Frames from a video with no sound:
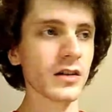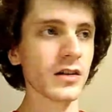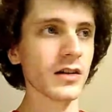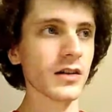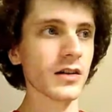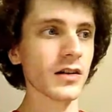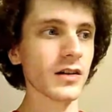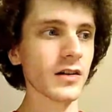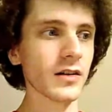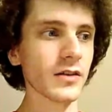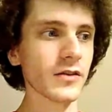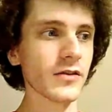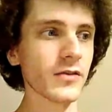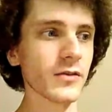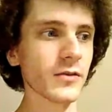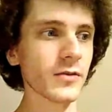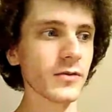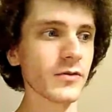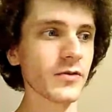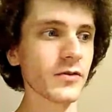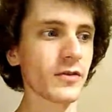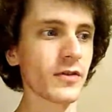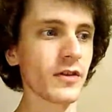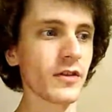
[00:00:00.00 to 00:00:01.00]
also,
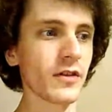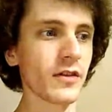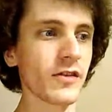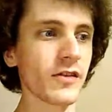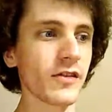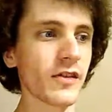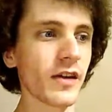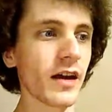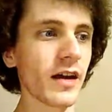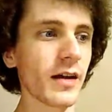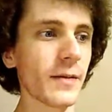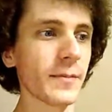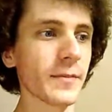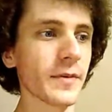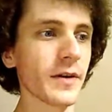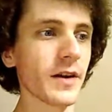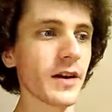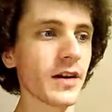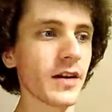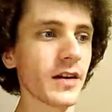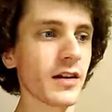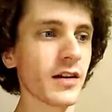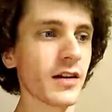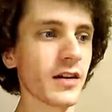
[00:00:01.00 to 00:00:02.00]
stop
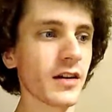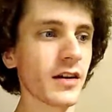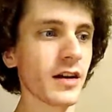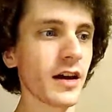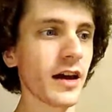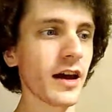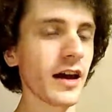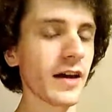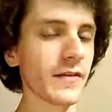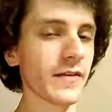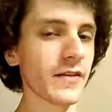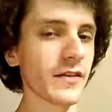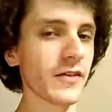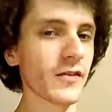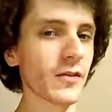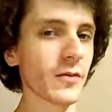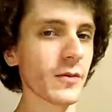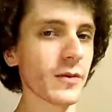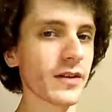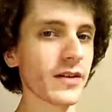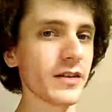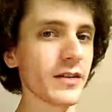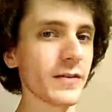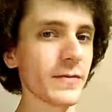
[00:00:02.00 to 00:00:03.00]
having so
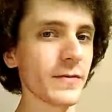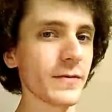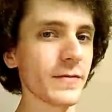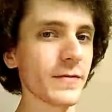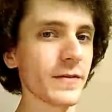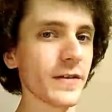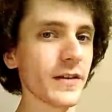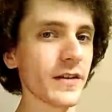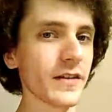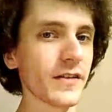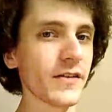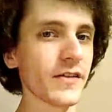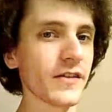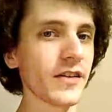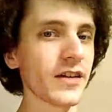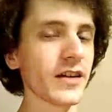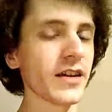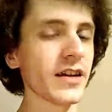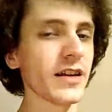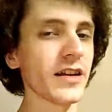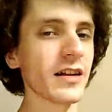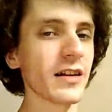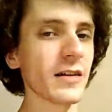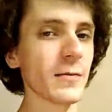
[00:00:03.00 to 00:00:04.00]
many different things to
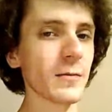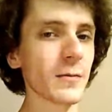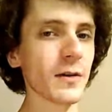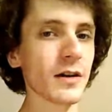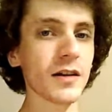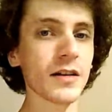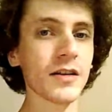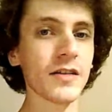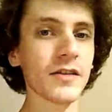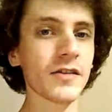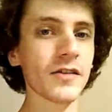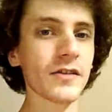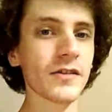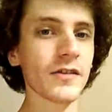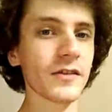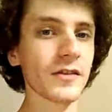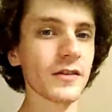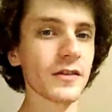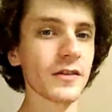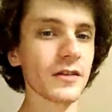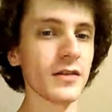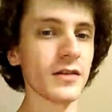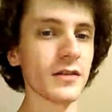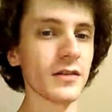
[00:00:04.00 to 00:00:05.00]
eat at once.
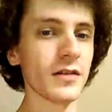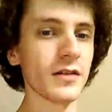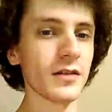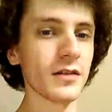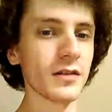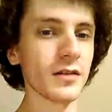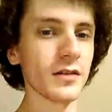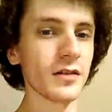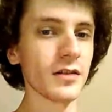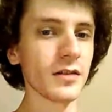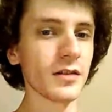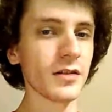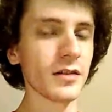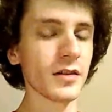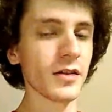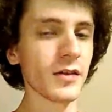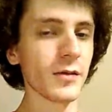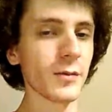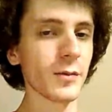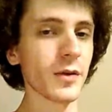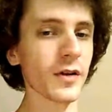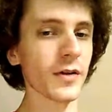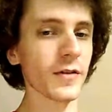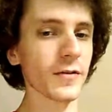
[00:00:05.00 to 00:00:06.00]
It's
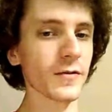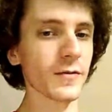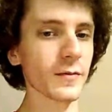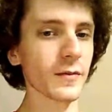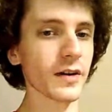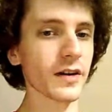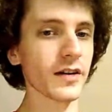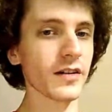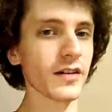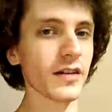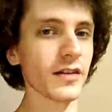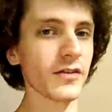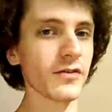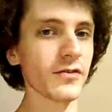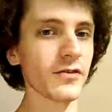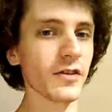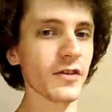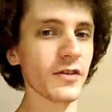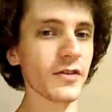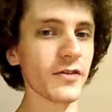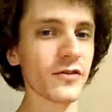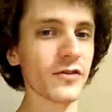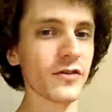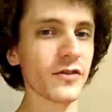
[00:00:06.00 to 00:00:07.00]
better for my
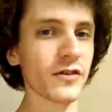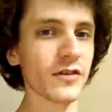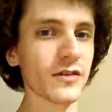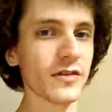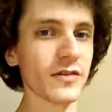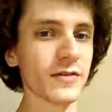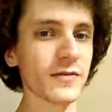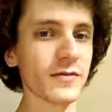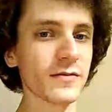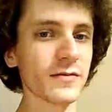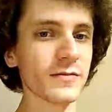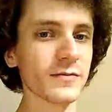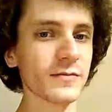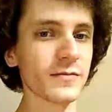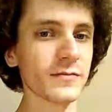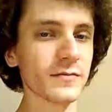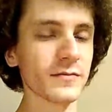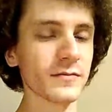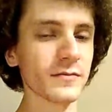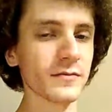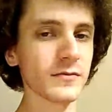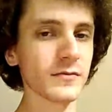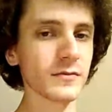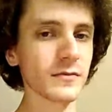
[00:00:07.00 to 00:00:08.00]
digestion.
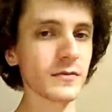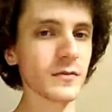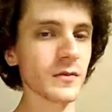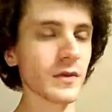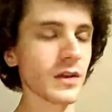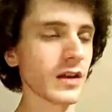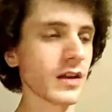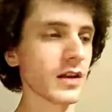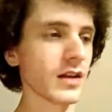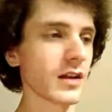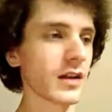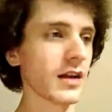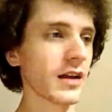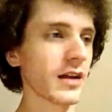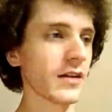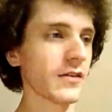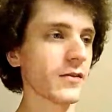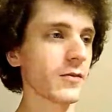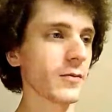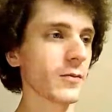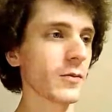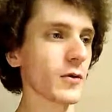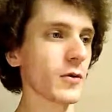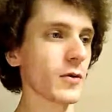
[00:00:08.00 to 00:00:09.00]
And it has a
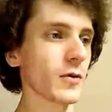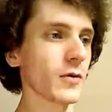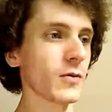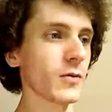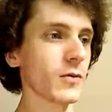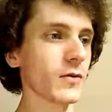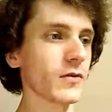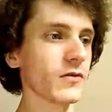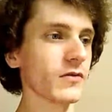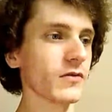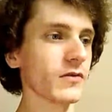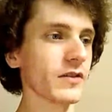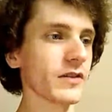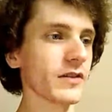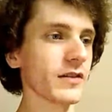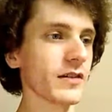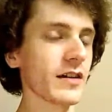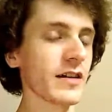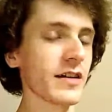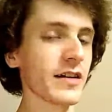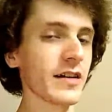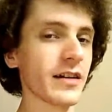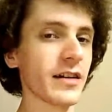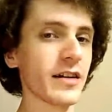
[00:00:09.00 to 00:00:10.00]
more orderly
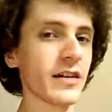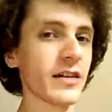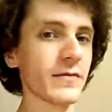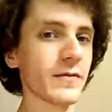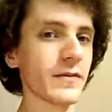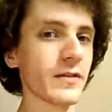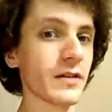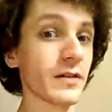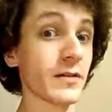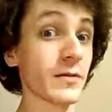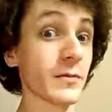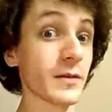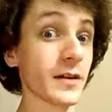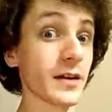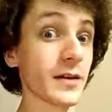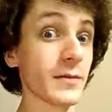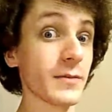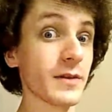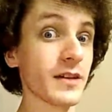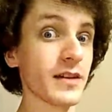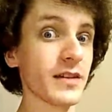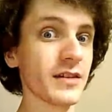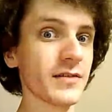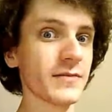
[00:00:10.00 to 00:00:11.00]
line, if you know what I
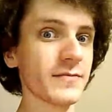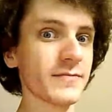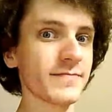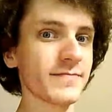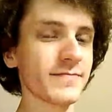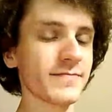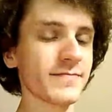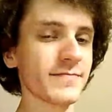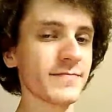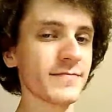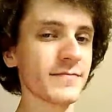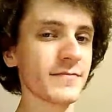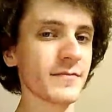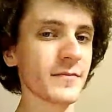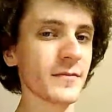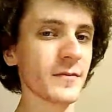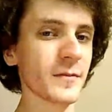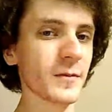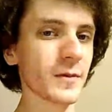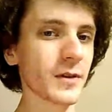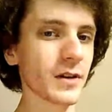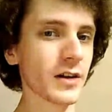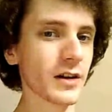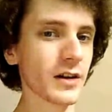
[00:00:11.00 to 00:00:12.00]
mean,
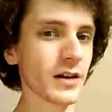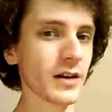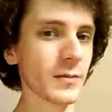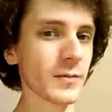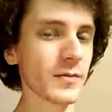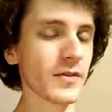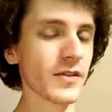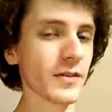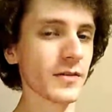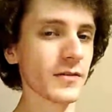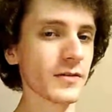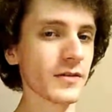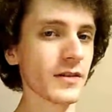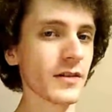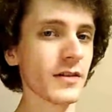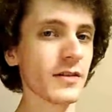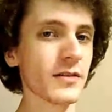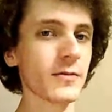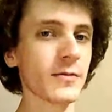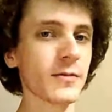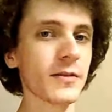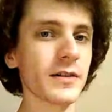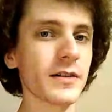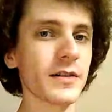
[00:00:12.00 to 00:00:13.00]
when it comes out the other
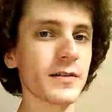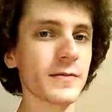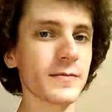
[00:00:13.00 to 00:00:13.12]
way.